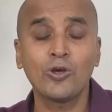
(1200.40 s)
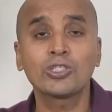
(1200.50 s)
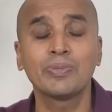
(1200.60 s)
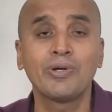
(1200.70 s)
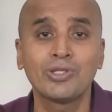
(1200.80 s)

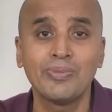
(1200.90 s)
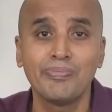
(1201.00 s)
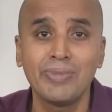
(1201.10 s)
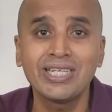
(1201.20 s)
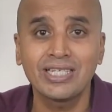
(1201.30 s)
talks about the
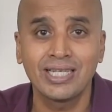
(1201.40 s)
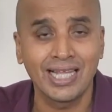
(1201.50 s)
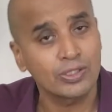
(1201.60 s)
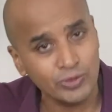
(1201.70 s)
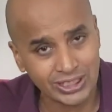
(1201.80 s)
mental
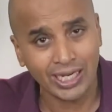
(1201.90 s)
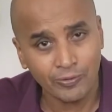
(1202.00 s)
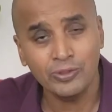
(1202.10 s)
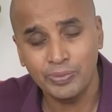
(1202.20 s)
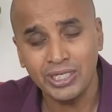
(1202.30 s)
health, which I
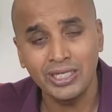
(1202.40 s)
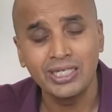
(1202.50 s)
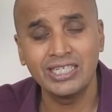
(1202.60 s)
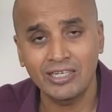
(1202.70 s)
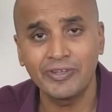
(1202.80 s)
would be
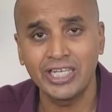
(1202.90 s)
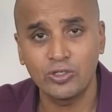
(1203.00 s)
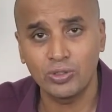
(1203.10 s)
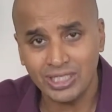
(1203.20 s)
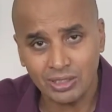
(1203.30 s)
delving
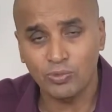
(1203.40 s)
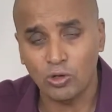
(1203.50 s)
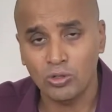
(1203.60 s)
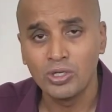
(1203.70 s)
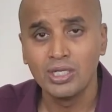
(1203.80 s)
into a little
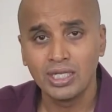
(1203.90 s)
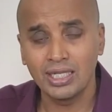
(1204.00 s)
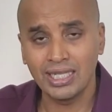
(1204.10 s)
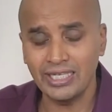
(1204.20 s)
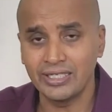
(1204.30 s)
more
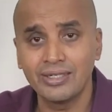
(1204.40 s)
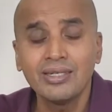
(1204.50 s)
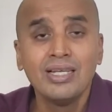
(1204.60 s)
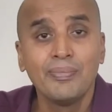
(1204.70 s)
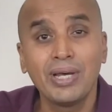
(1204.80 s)
later.
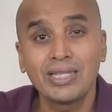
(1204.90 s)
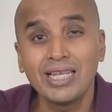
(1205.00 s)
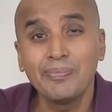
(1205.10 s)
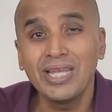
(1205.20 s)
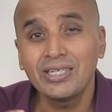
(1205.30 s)
But
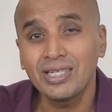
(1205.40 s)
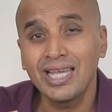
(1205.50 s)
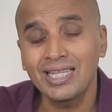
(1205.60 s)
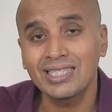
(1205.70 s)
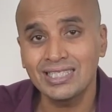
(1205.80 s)
then mental
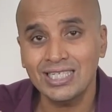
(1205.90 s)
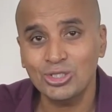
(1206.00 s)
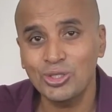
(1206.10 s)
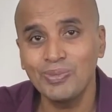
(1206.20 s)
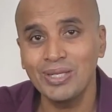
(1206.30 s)
health is
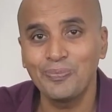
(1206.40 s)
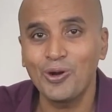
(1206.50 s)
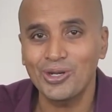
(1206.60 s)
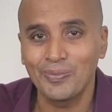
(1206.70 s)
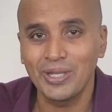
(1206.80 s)
extremely
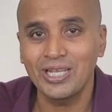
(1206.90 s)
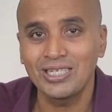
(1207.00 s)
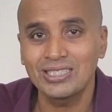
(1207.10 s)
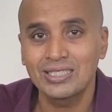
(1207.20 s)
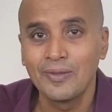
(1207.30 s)
important
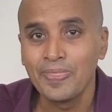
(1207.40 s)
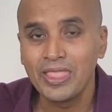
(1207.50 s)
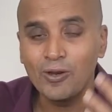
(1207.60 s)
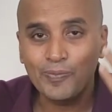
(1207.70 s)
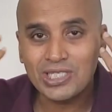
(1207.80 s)
because
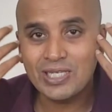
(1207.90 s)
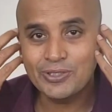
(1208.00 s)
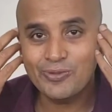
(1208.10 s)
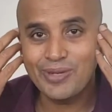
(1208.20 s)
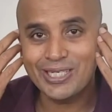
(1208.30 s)
your
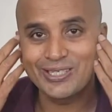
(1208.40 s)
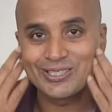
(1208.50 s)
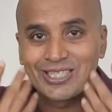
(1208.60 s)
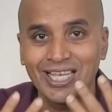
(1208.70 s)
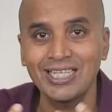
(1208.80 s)
perception
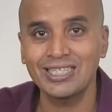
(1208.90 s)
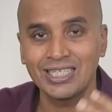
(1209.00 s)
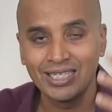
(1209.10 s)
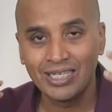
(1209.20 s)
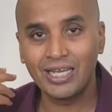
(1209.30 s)
matters. Health,
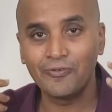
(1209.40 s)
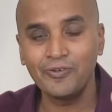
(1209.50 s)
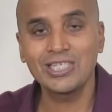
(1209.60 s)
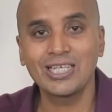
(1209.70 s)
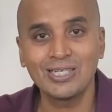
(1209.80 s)

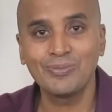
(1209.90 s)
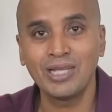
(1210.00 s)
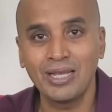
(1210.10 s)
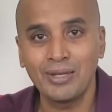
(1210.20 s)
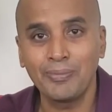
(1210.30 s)
physical
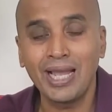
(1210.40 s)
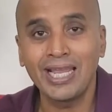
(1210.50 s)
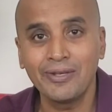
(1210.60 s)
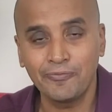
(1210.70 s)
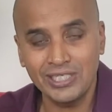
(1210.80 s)

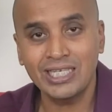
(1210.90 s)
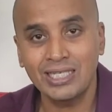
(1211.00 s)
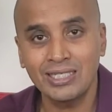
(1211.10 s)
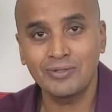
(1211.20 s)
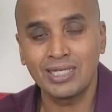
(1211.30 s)
mind,
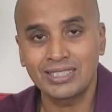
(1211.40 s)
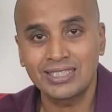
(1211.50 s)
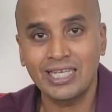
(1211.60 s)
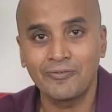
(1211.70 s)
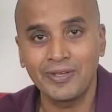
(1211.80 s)
physical
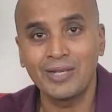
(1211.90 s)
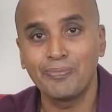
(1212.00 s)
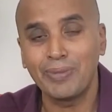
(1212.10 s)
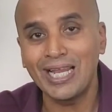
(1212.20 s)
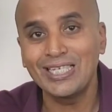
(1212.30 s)
self,
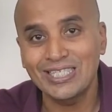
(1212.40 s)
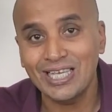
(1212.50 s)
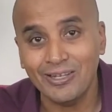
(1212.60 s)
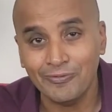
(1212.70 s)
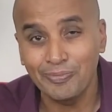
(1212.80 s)
and mind
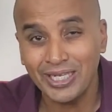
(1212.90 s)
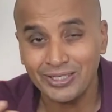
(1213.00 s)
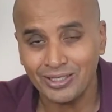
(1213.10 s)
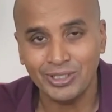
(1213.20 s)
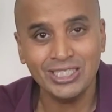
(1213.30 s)
self,
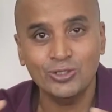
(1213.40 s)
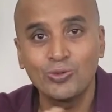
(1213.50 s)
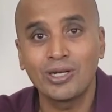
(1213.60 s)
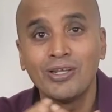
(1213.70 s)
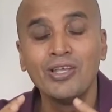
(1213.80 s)
mental. These
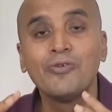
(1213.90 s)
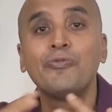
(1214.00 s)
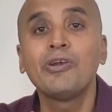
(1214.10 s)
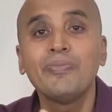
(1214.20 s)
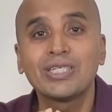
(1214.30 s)
two are
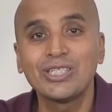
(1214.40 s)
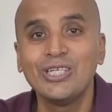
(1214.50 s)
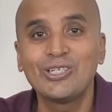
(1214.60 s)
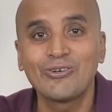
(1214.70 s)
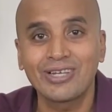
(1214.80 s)
very much
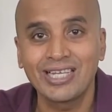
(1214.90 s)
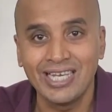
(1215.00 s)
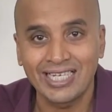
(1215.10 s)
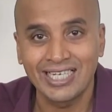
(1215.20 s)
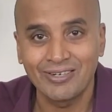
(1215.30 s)

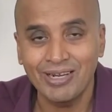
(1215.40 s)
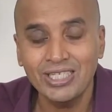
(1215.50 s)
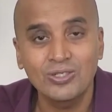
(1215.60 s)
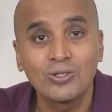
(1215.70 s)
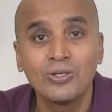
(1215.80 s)
interconnected,
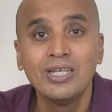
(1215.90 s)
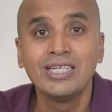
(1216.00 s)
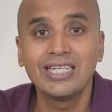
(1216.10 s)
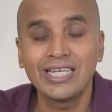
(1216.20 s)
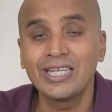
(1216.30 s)
right? So
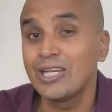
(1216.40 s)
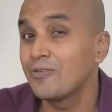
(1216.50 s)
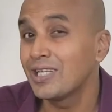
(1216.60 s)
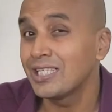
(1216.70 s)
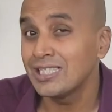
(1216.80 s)
taking care
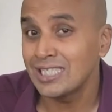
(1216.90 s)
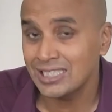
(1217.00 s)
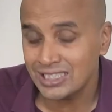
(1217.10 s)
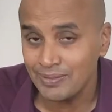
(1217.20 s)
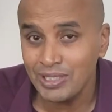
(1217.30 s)
of that is
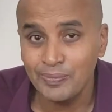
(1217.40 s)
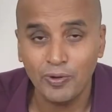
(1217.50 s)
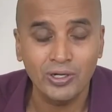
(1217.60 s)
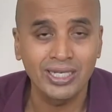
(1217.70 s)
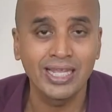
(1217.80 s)
extremely
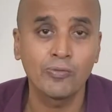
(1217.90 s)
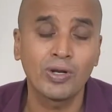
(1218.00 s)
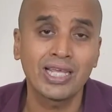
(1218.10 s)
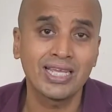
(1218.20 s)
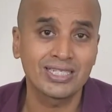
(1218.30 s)
important. And
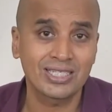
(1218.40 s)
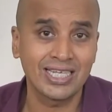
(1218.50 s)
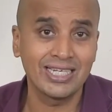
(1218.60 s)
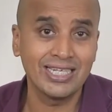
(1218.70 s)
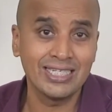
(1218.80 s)
what I
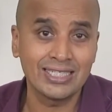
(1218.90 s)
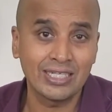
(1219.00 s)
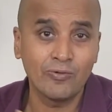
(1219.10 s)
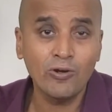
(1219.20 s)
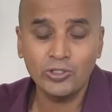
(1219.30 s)
understand is
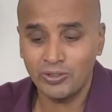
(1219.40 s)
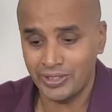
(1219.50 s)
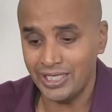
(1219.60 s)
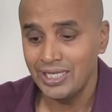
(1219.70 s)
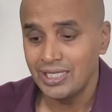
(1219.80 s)
that
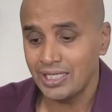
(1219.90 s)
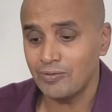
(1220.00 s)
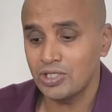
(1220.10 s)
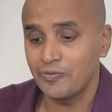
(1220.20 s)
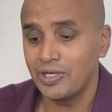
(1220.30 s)
grocery, that
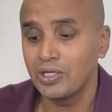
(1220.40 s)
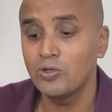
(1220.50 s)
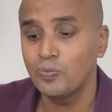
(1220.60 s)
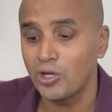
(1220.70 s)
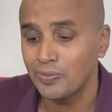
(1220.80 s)
was a very
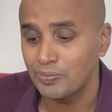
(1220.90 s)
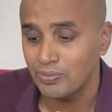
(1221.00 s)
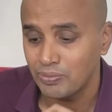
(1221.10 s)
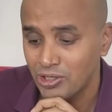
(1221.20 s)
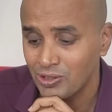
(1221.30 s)
good point
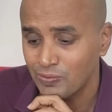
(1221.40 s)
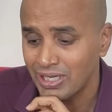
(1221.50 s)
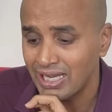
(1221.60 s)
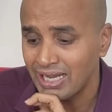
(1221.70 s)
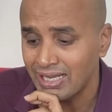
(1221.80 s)
brought out
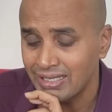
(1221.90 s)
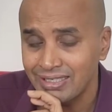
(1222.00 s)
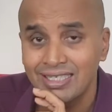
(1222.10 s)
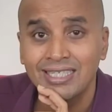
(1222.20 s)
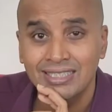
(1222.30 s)
by
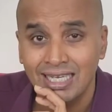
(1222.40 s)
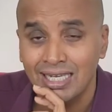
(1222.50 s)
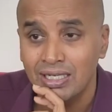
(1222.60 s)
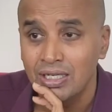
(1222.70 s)
Ayan, is that